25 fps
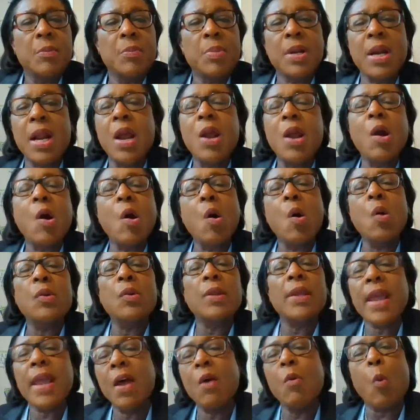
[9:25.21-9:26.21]
but I
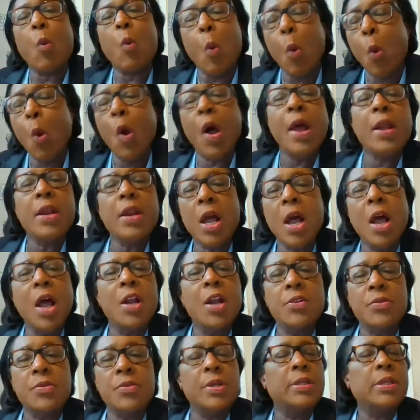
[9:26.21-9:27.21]
only have
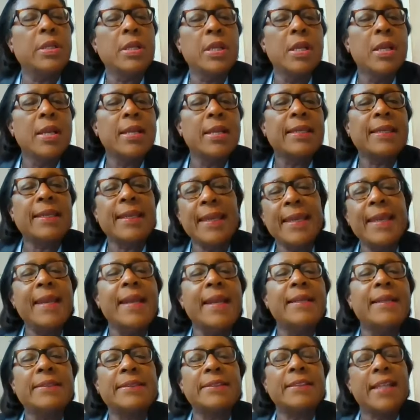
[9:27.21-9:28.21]
100
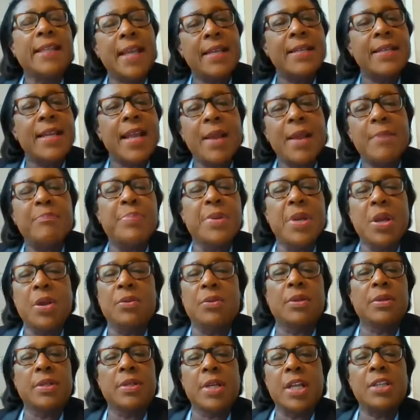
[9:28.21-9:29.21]
kids in that
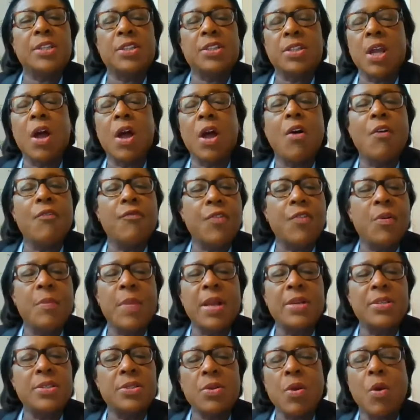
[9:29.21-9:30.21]
building, that's all for
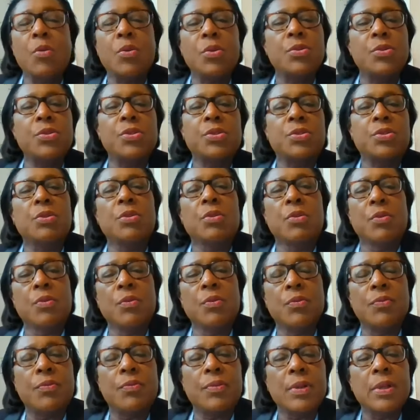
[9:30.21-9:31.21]
my total school,